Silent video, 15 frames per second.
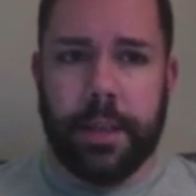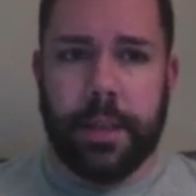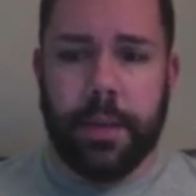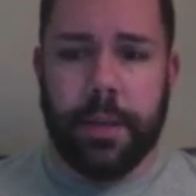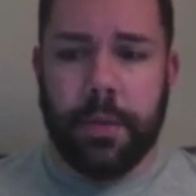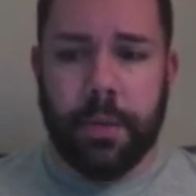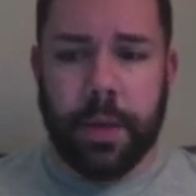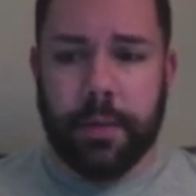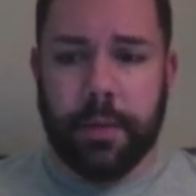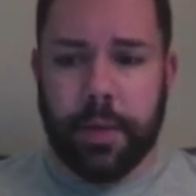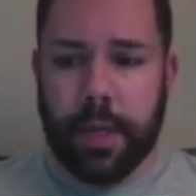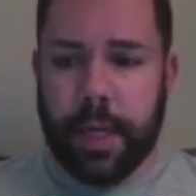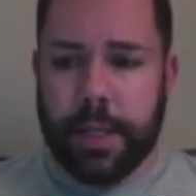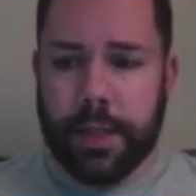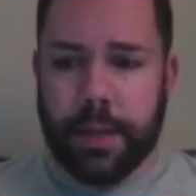whatever
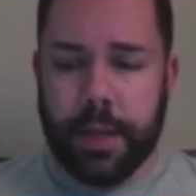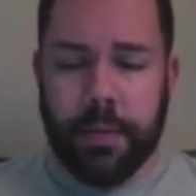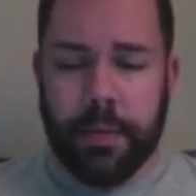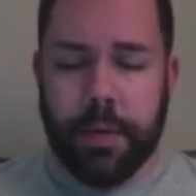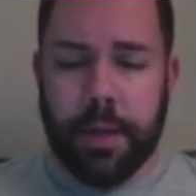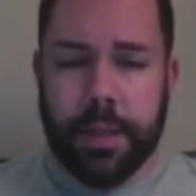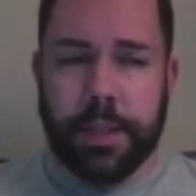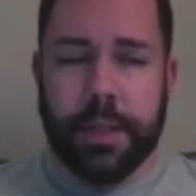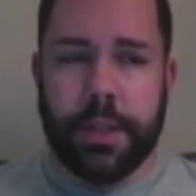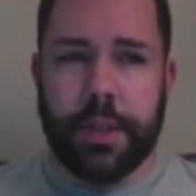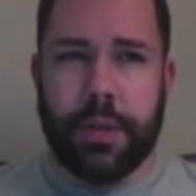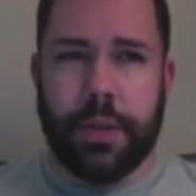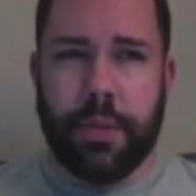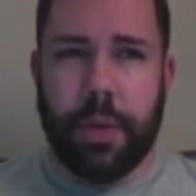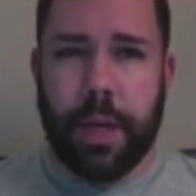yesterday was, the
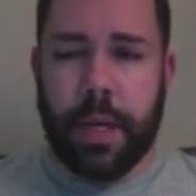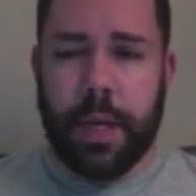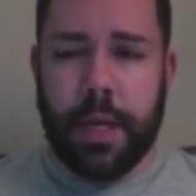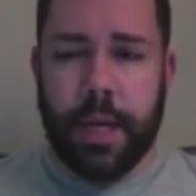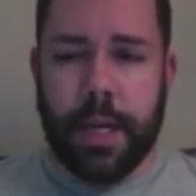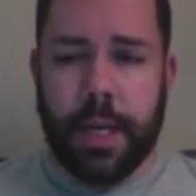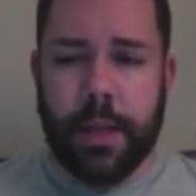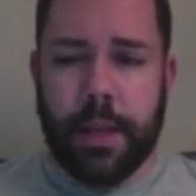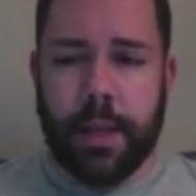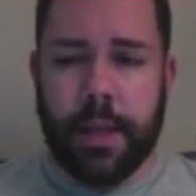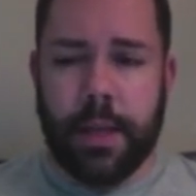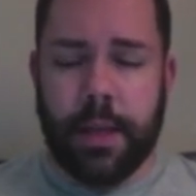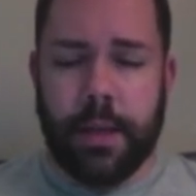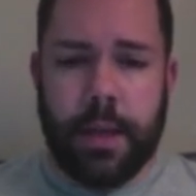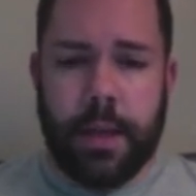29th.
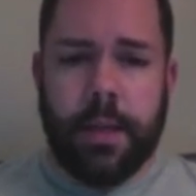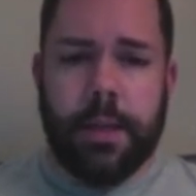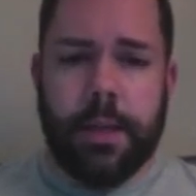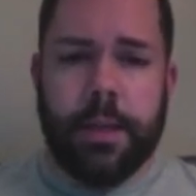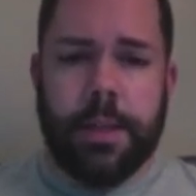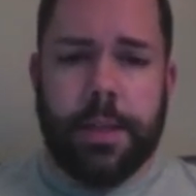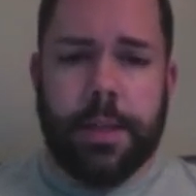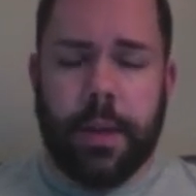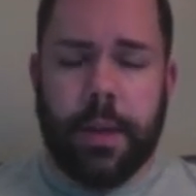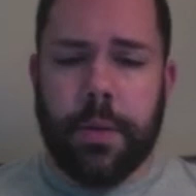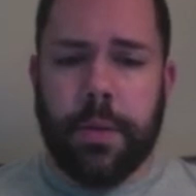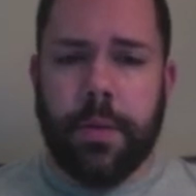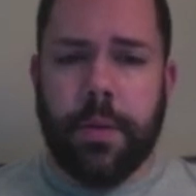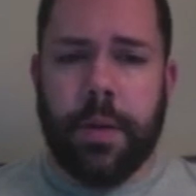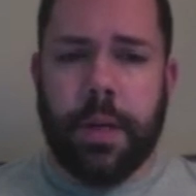
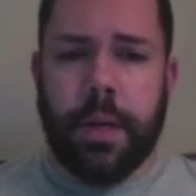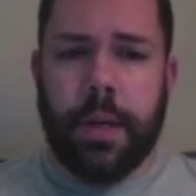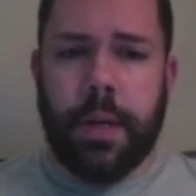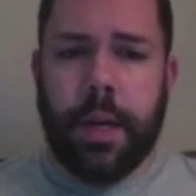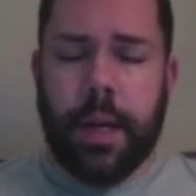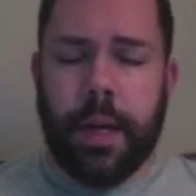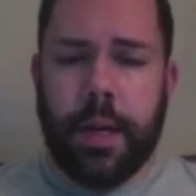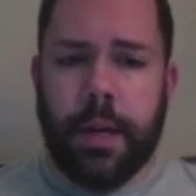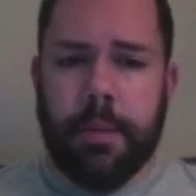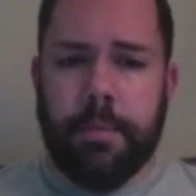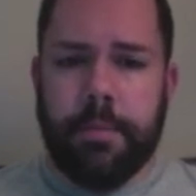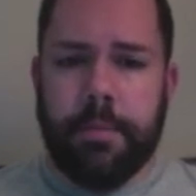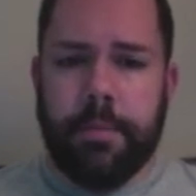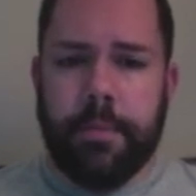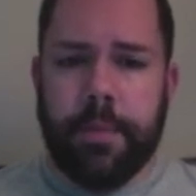So
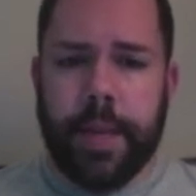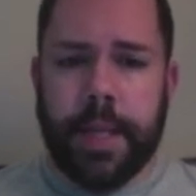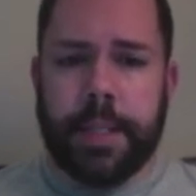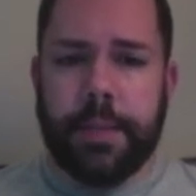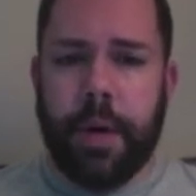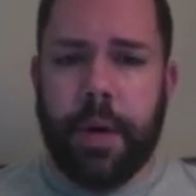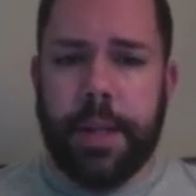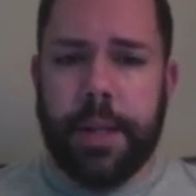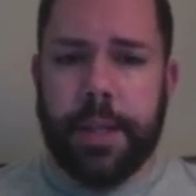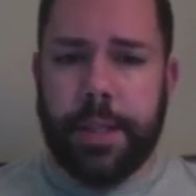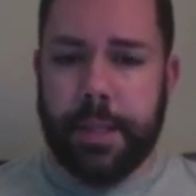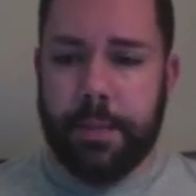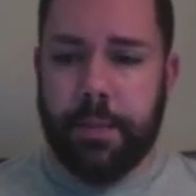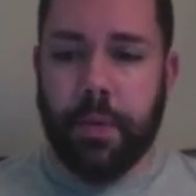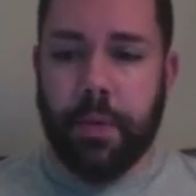that's why this
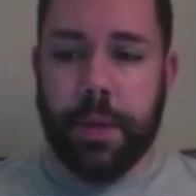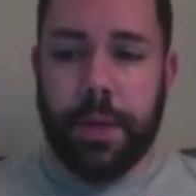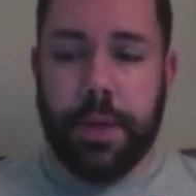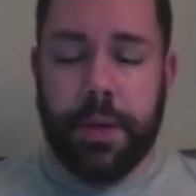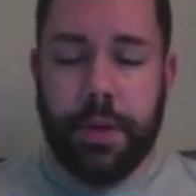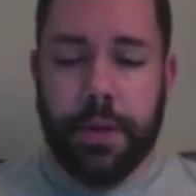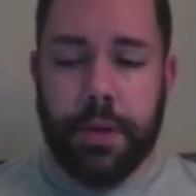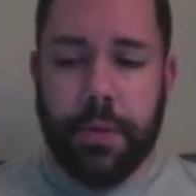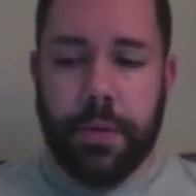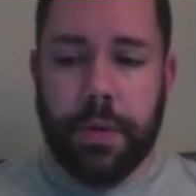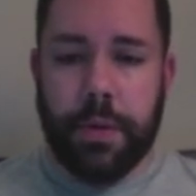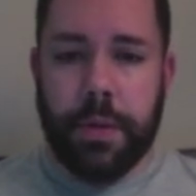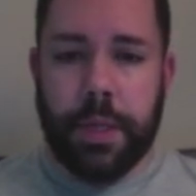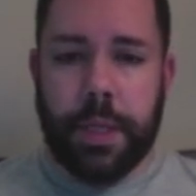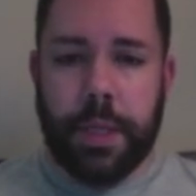is more than
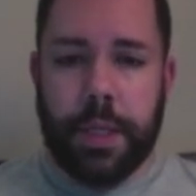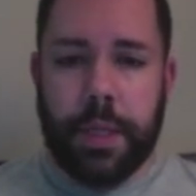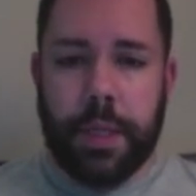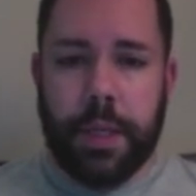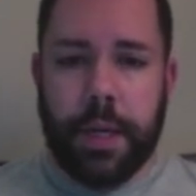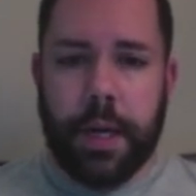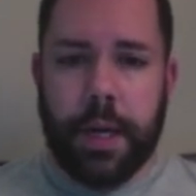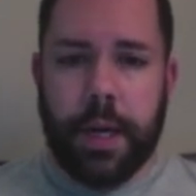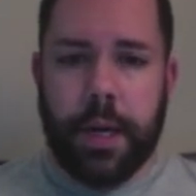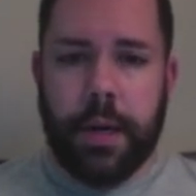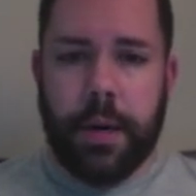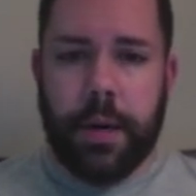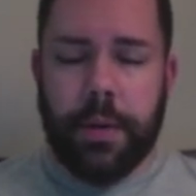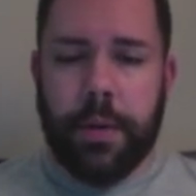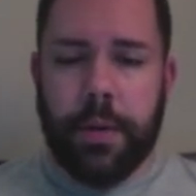usual.
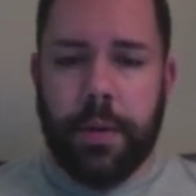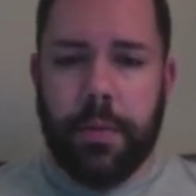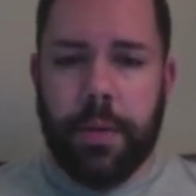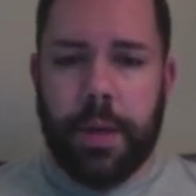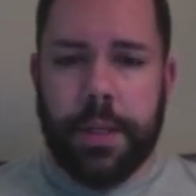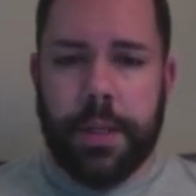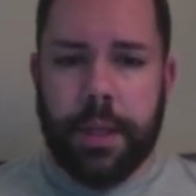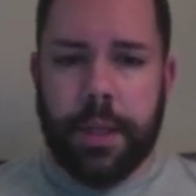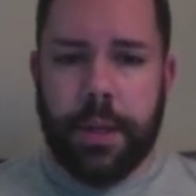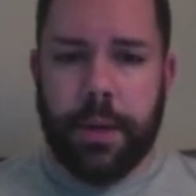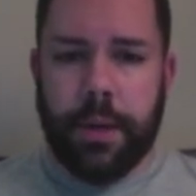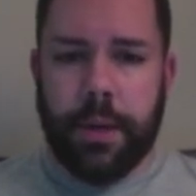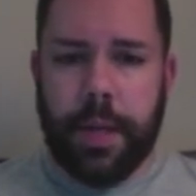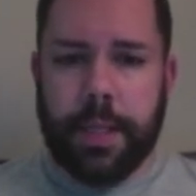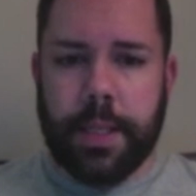Although it was a
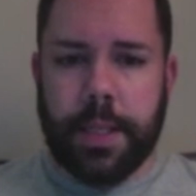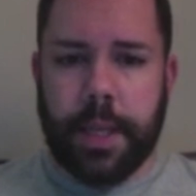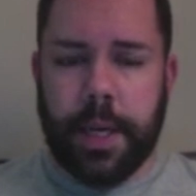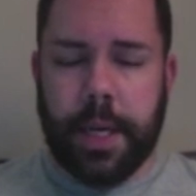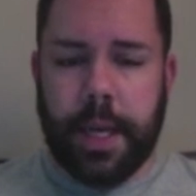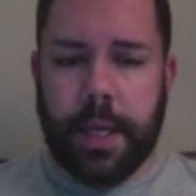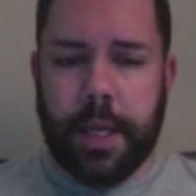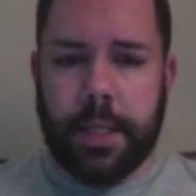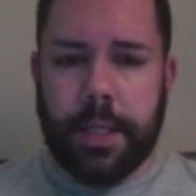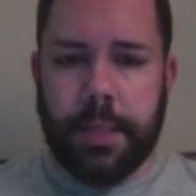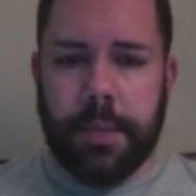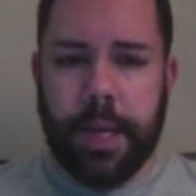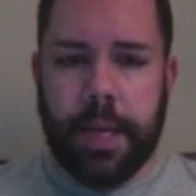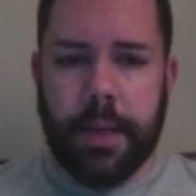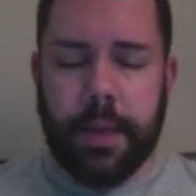little less than I
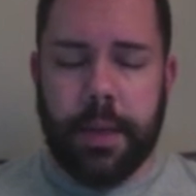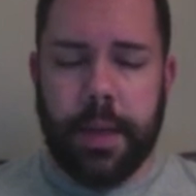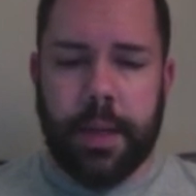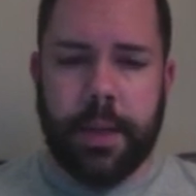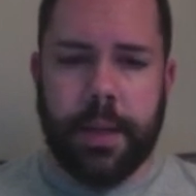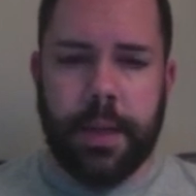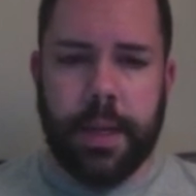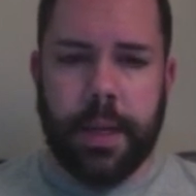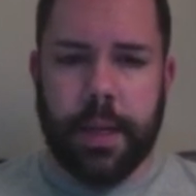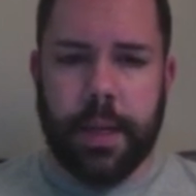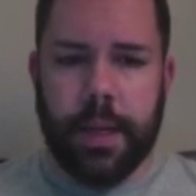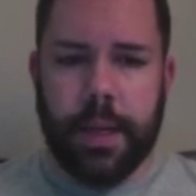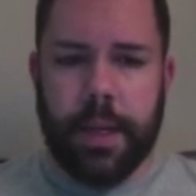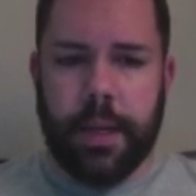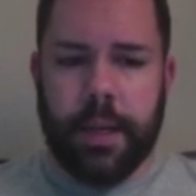anticipated, I think
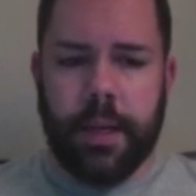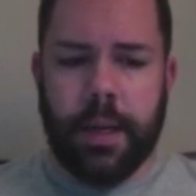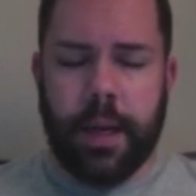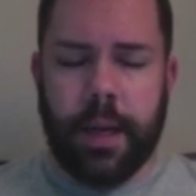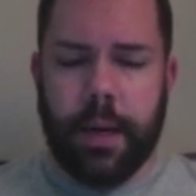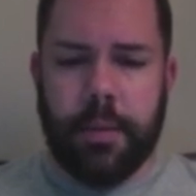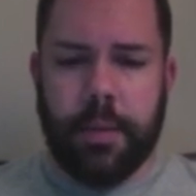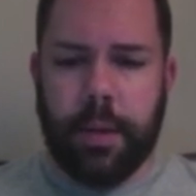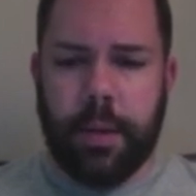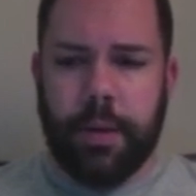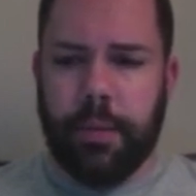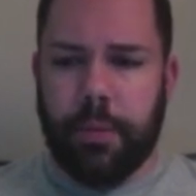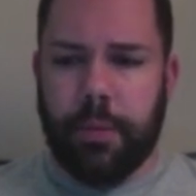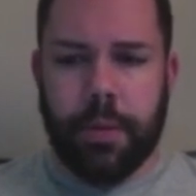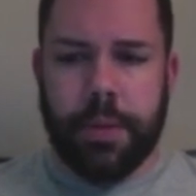a
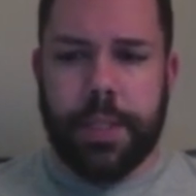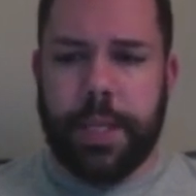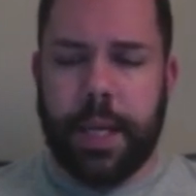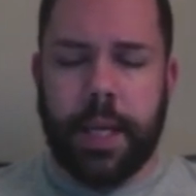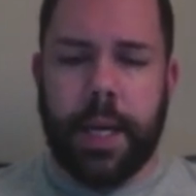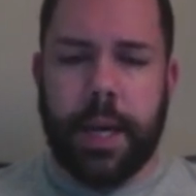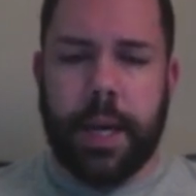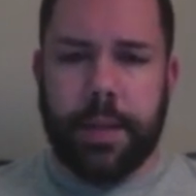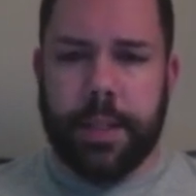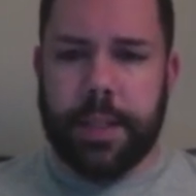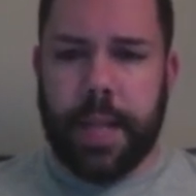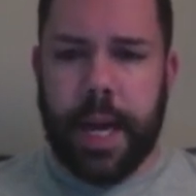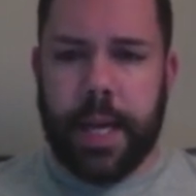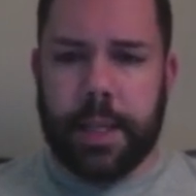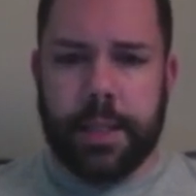little more was taken out in
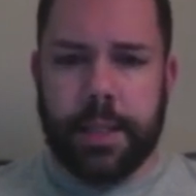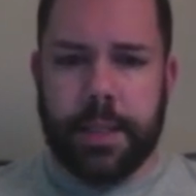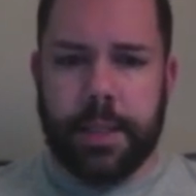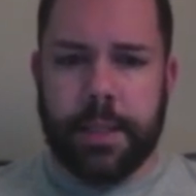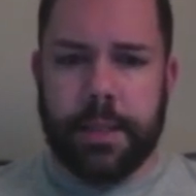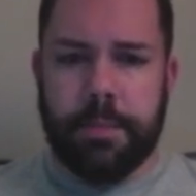taxes.